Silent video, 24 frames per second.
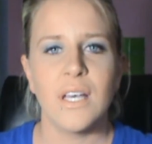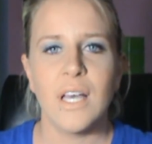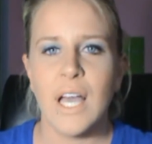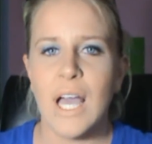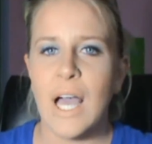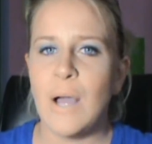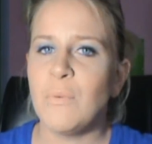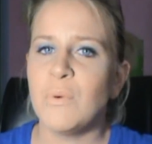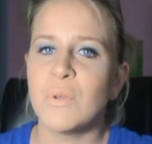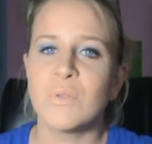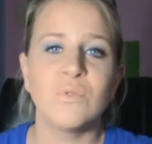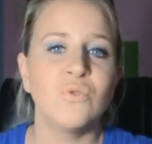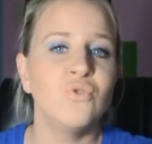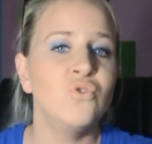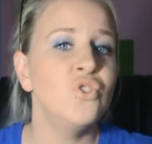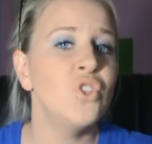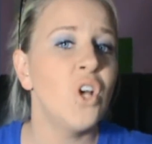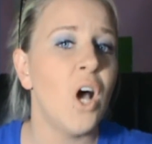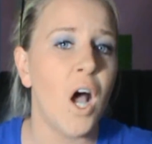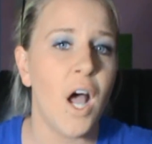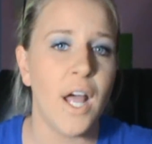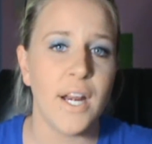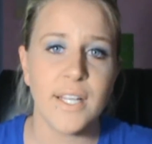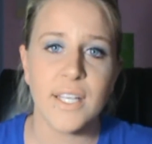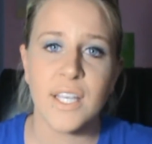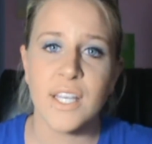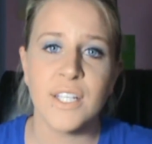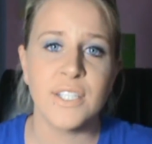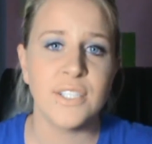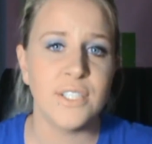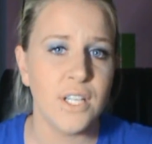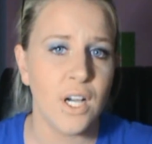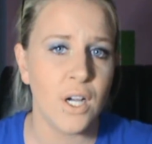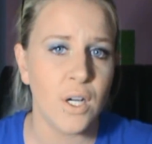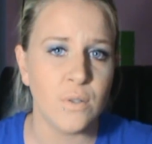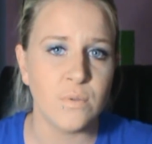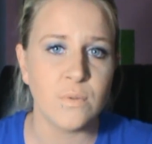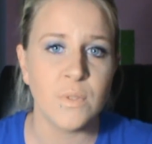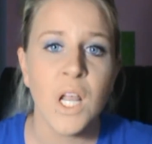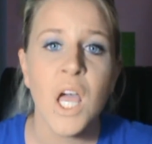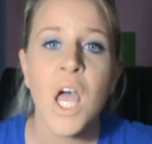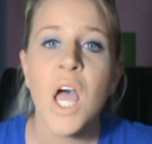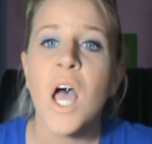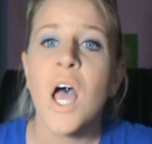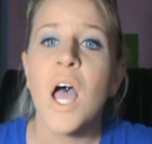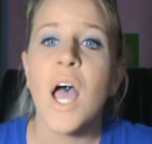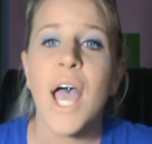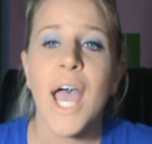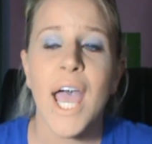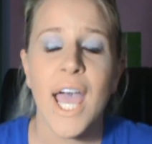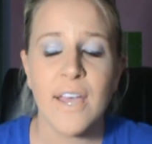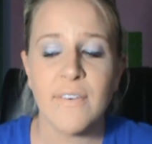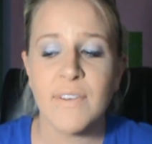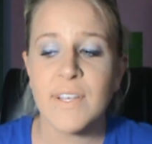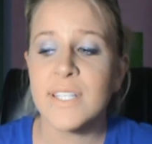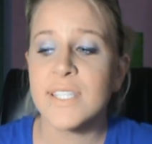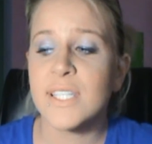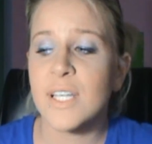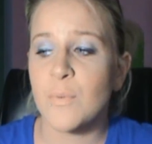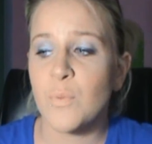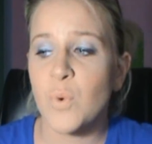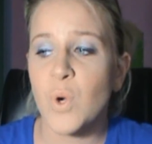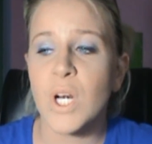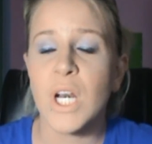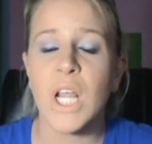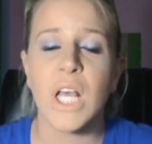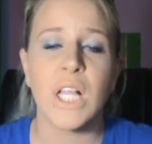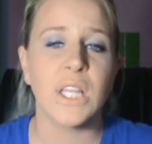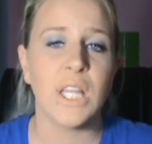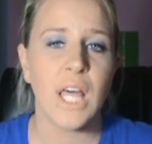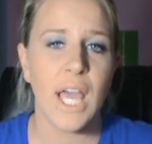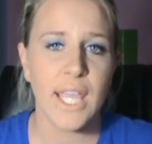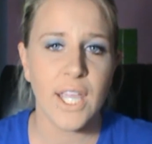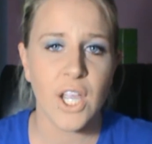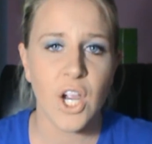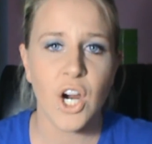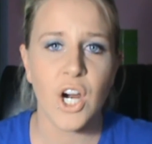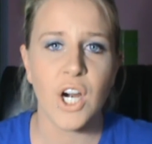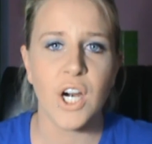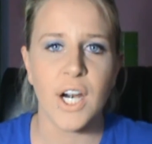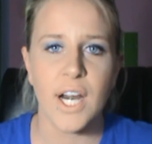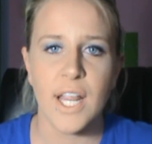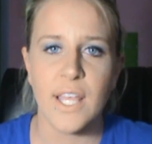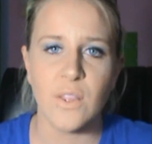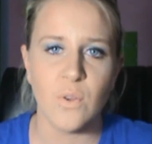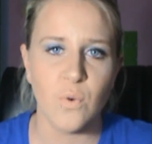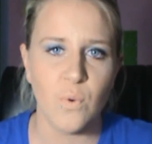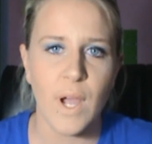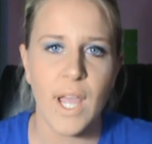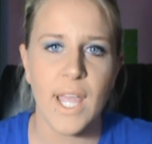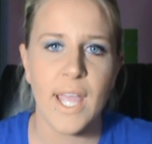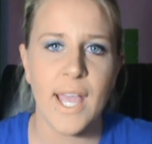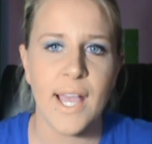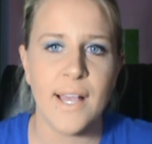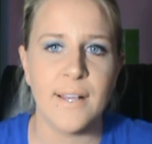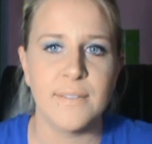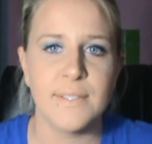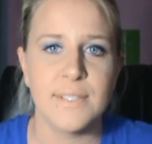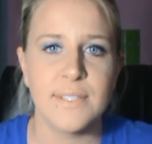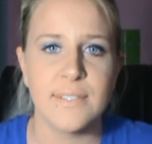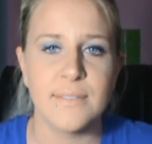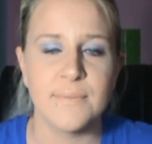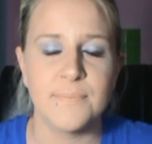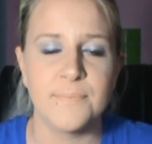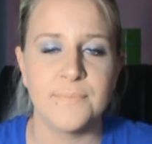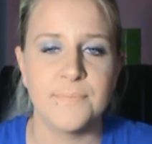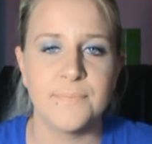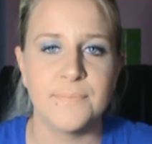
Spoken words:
I will not condone having someone like her in the White House.